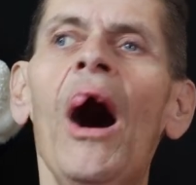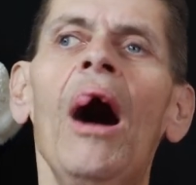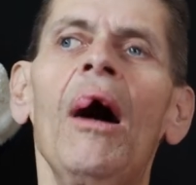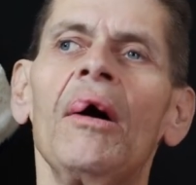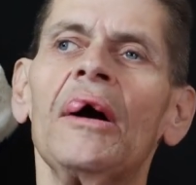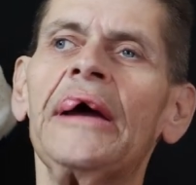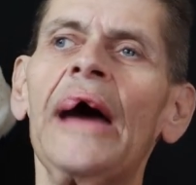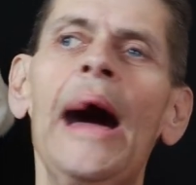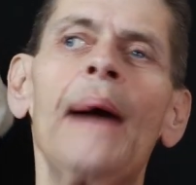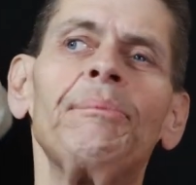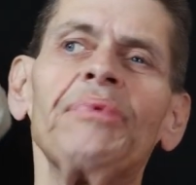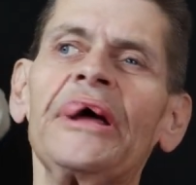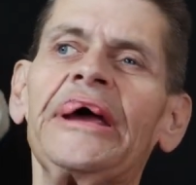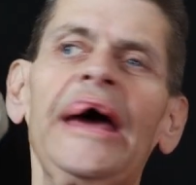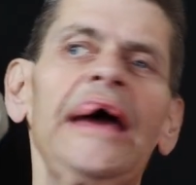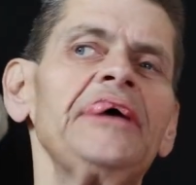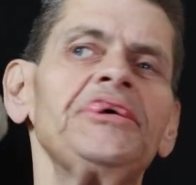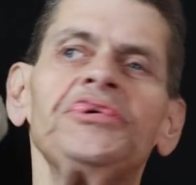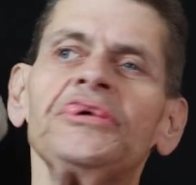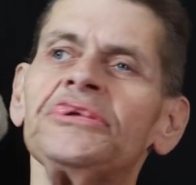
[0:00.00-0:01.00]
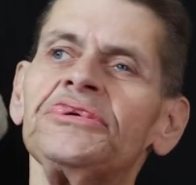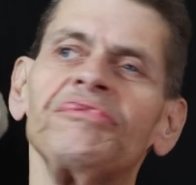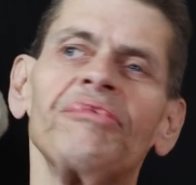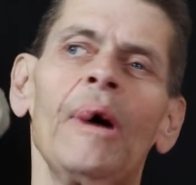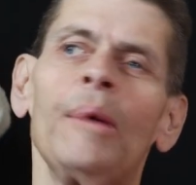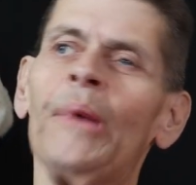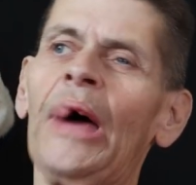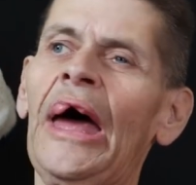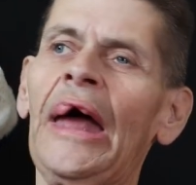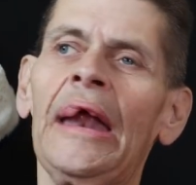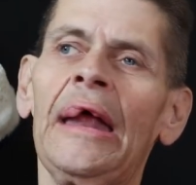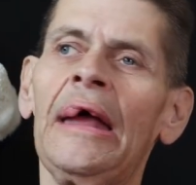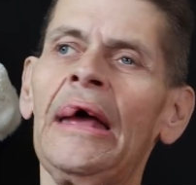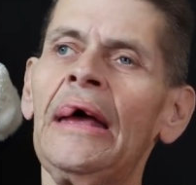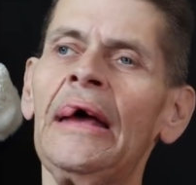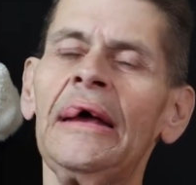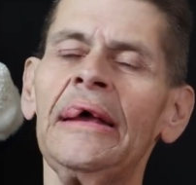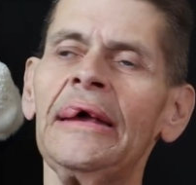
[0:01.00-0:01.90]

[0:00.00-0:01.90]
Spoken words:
complications from it.